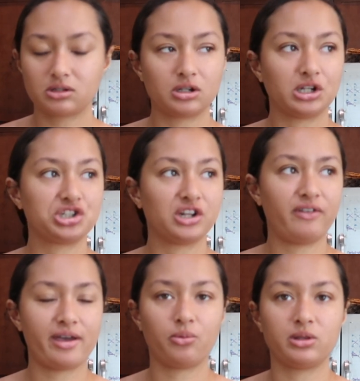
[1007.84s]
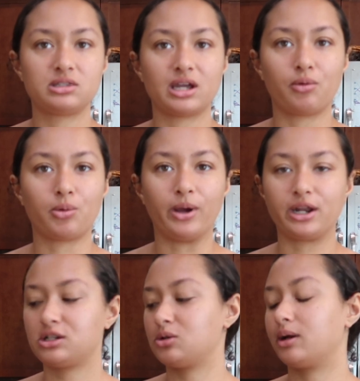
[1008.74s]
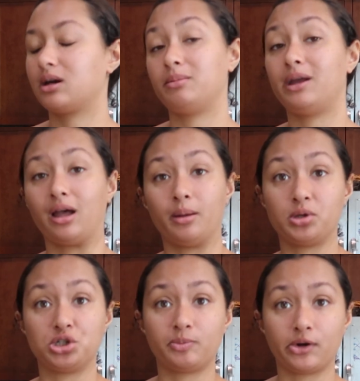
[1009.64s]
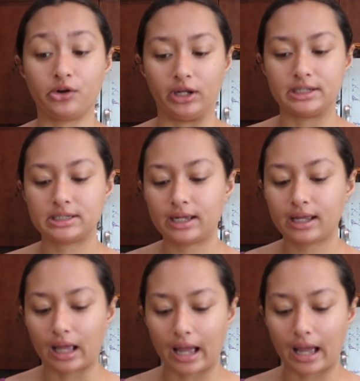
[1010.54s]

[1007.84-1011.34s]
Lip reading: I should have found ones that were ready so I could make a peach margarita tonight.